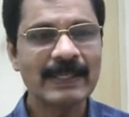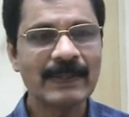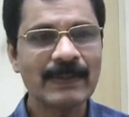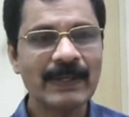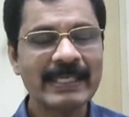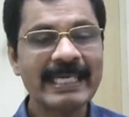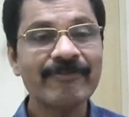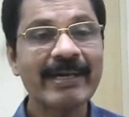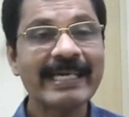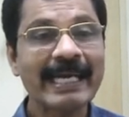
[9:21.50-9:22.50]
on
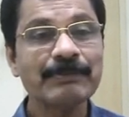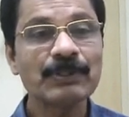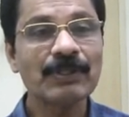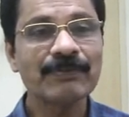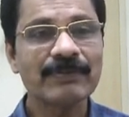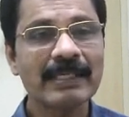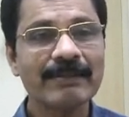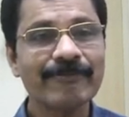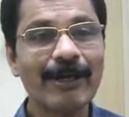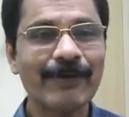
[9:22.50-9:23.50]
different types of
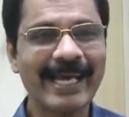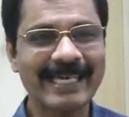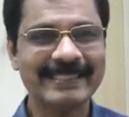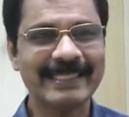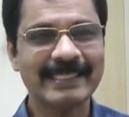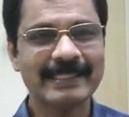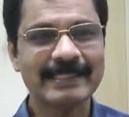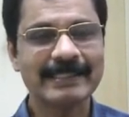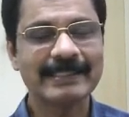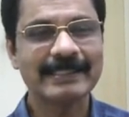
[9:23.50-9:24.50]
phyllotaxy.
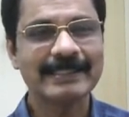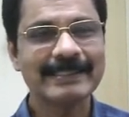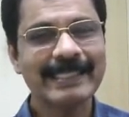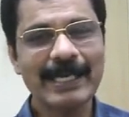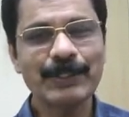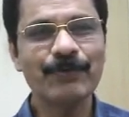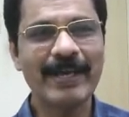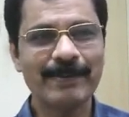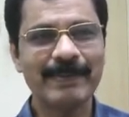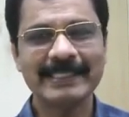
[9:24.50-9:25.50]
Thank you
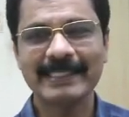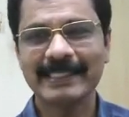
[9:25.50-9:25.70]
very much.